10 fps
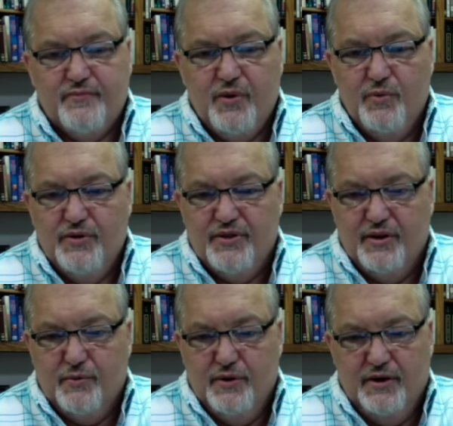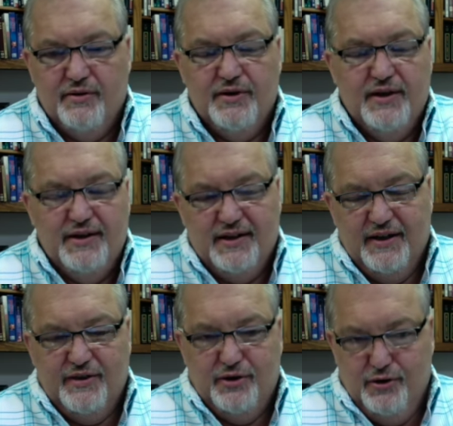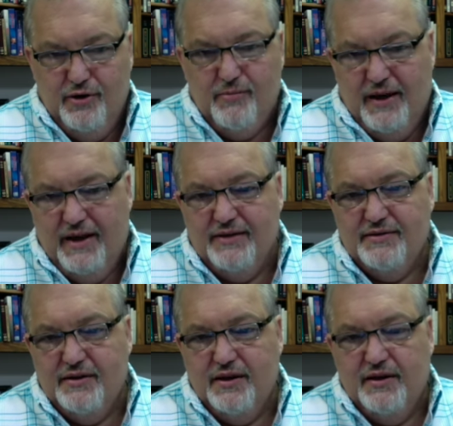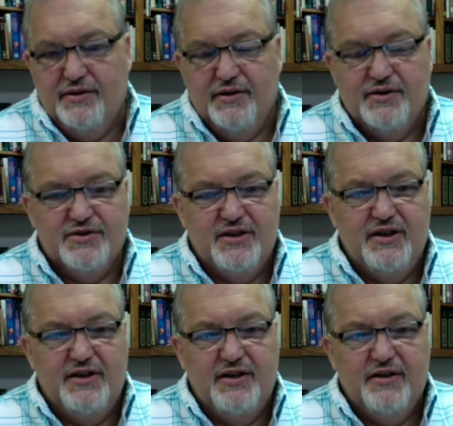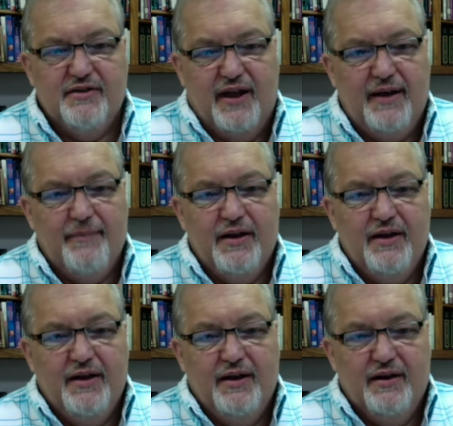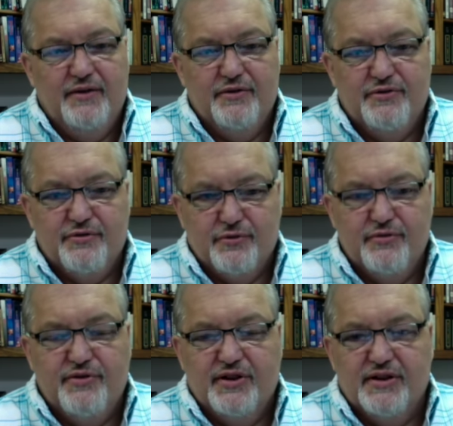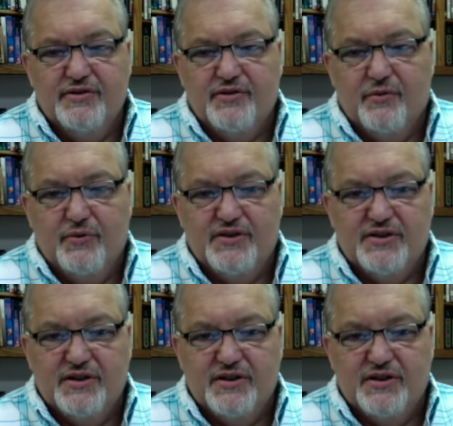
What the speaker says: we think, well, yeah, the young man does need to hear that. The truth is, and we see